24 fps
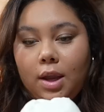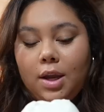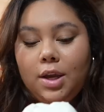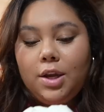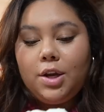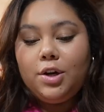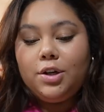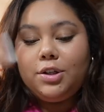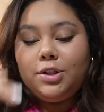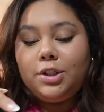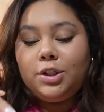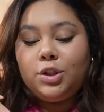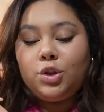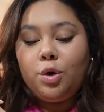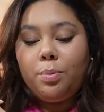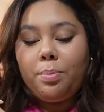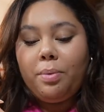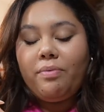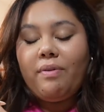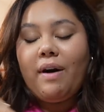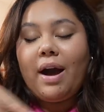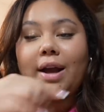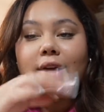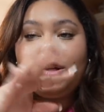Here's the scoop
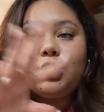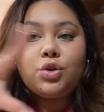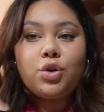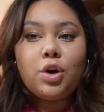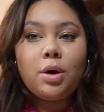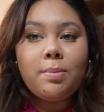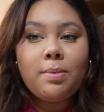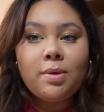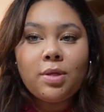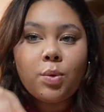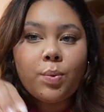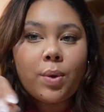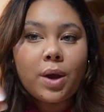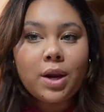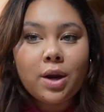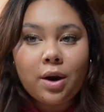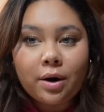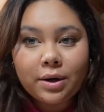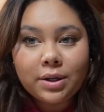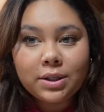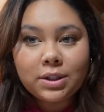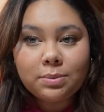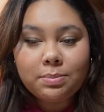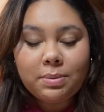of ice cream, and the way
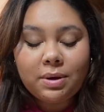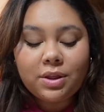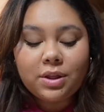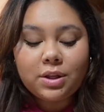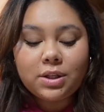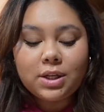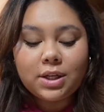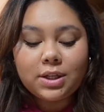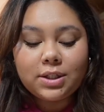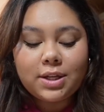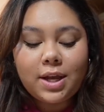Nara Smith does